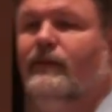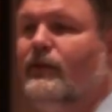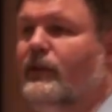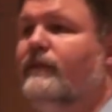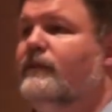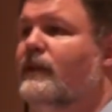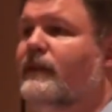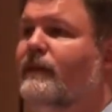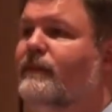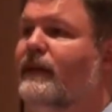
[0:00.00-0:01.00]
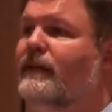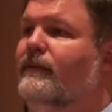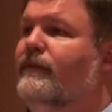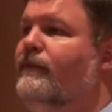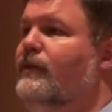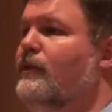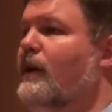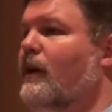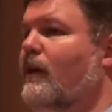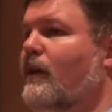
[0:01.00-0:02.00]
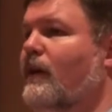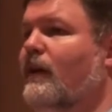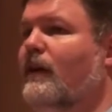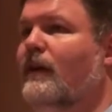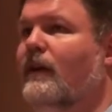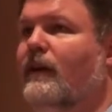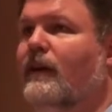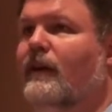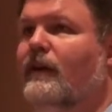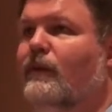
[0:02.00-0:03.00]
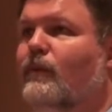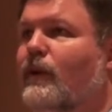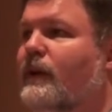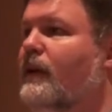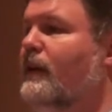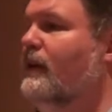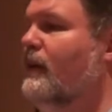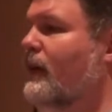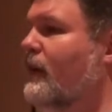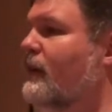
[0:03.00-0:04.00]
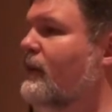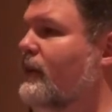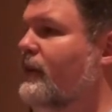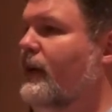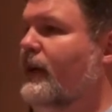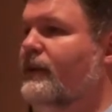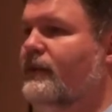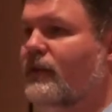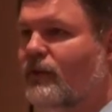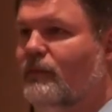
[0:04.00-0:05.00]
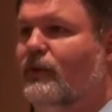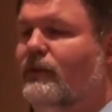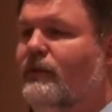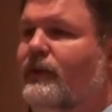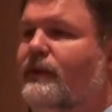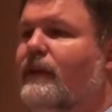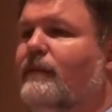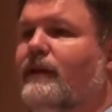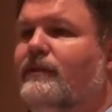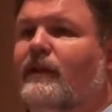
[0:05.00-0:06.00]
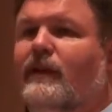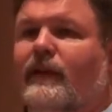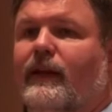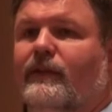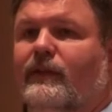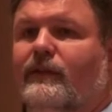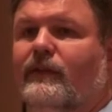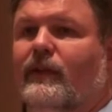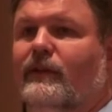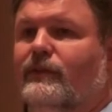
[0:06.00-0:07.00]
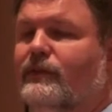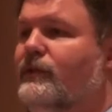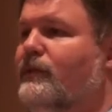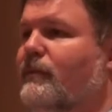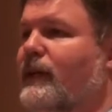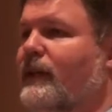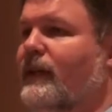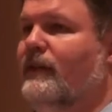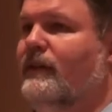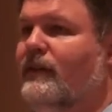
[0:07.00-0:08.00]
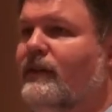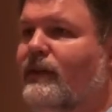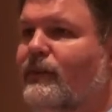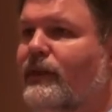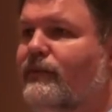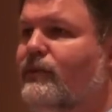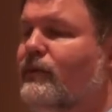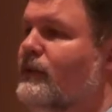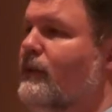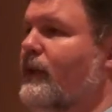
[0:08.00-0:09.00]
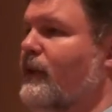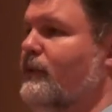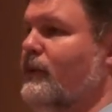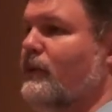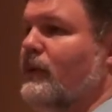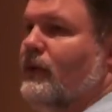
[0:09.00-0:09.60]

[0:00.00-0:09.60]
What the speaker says: You could even set it up that if you are working in linear hash, you know, in our multi-value database, and you need to go to a SQL backend, that we have tools that will help you